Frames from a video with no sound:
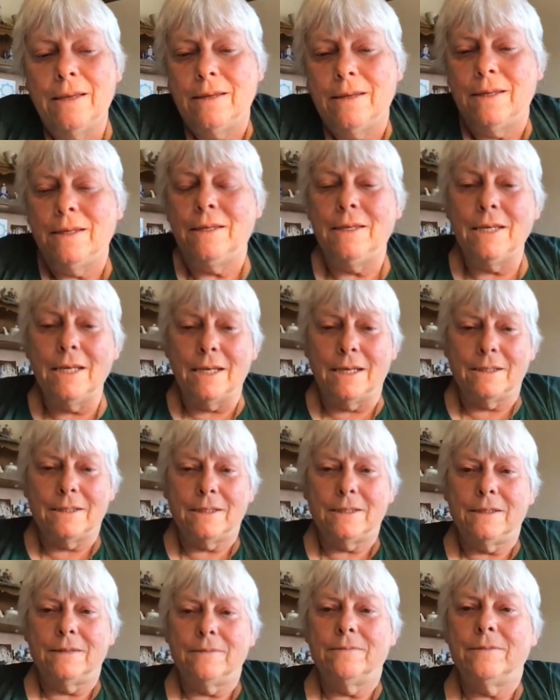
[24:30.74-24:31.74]

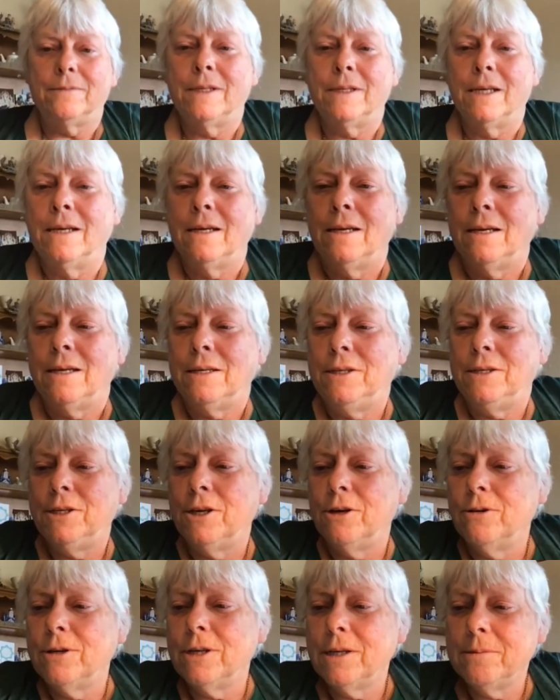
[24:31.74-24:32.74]
Yes,
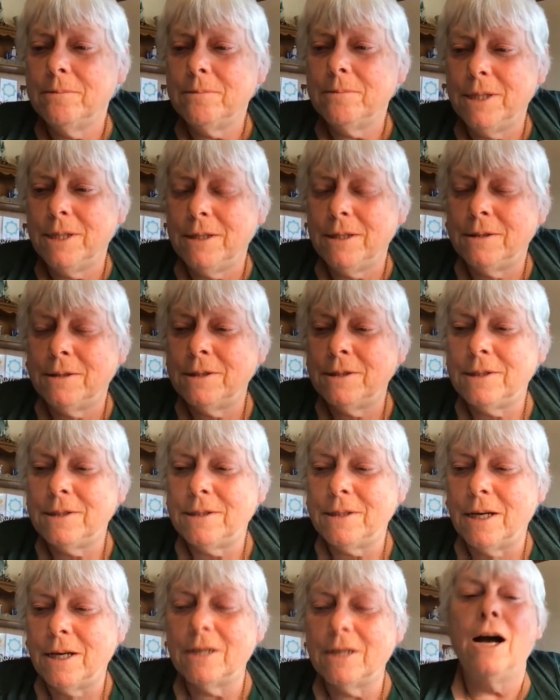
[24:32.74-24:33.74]
yoga means
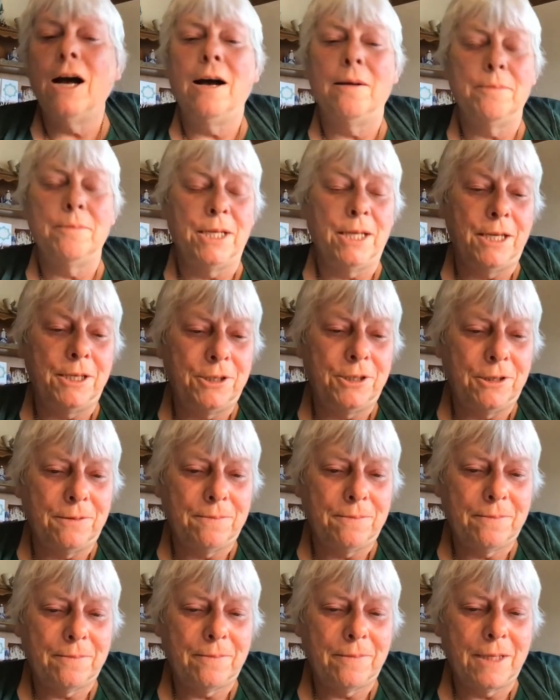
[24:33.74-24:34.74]
a combination.
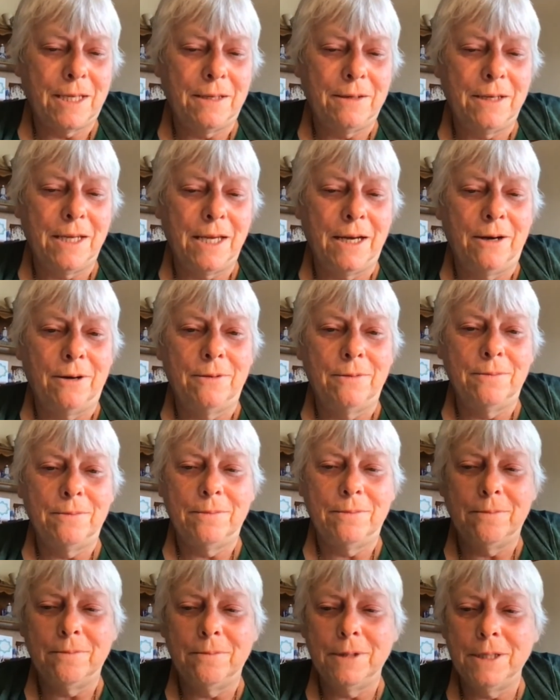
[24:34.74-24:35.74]
Now,
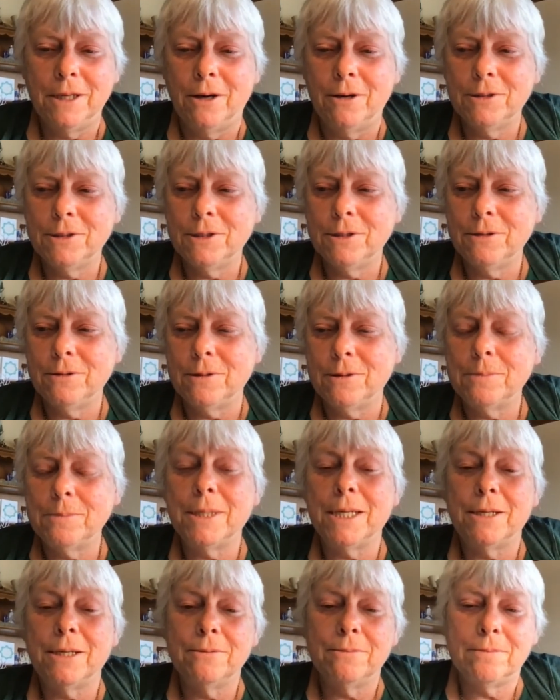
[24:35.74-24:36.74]
we also know
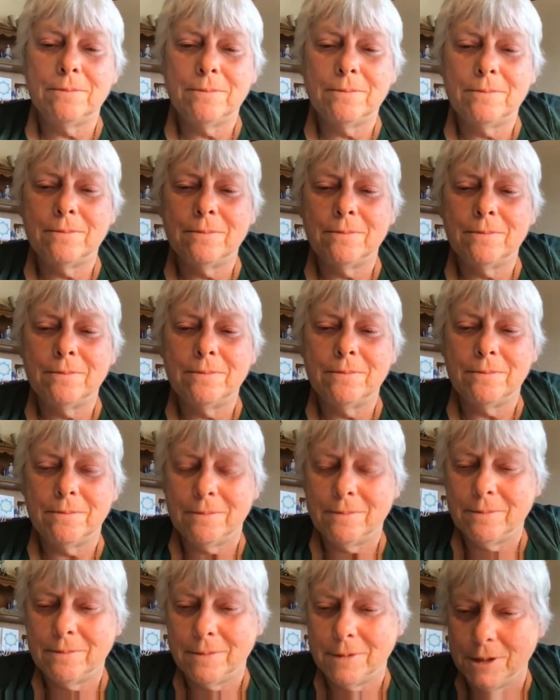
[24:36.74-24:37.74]
about
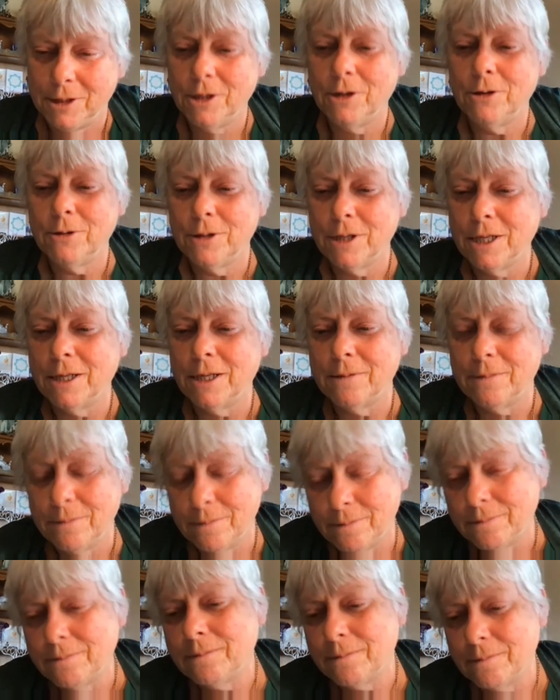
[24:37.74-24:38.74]
yoga
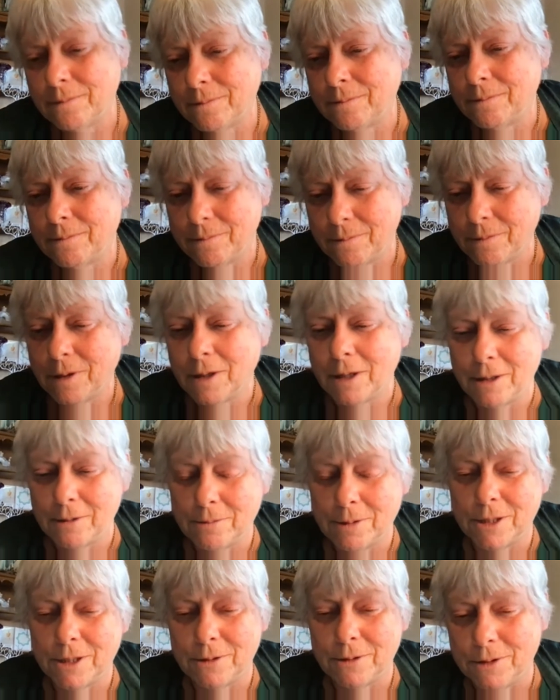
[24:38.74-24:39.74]

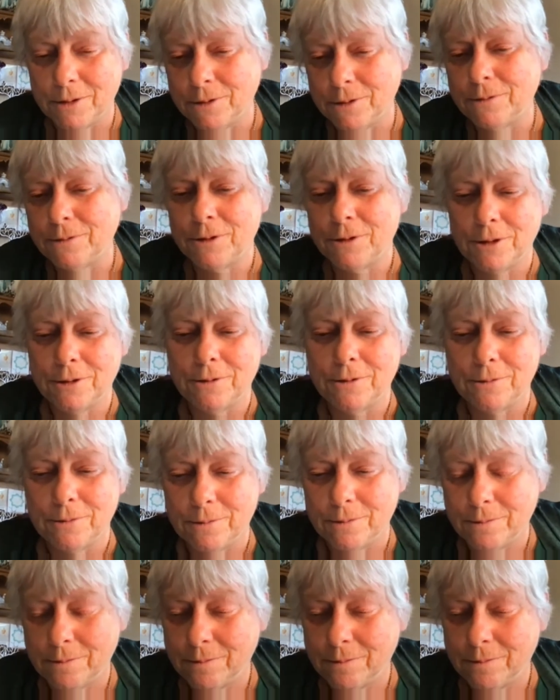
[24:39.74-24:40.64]
where you do